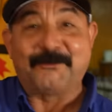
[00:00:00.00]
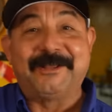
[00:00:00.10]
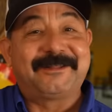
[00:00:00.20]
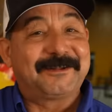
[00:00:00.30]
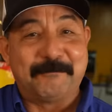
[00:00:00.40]

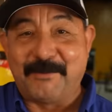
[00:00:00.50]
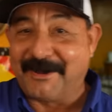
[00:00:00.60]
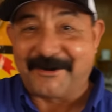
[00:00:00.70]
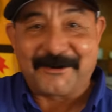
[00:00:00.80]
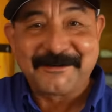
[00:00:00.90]
with some
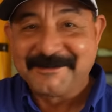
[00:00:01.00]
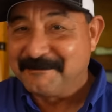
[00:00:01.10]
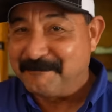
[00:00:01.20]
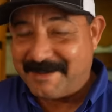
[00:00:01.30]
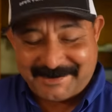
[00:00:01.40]
butter.
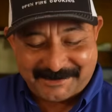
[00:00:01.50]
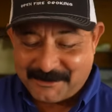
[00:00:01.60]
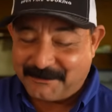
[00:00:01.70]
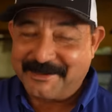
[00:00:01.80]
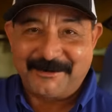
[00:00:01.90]
Man, it
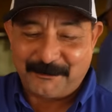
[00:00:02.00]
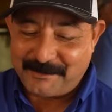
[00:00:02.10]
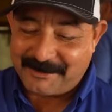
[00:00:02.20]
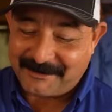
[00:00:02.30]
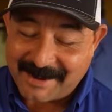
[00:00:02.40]
don't get no
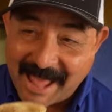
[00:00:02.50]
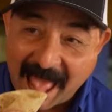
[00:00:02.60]
better than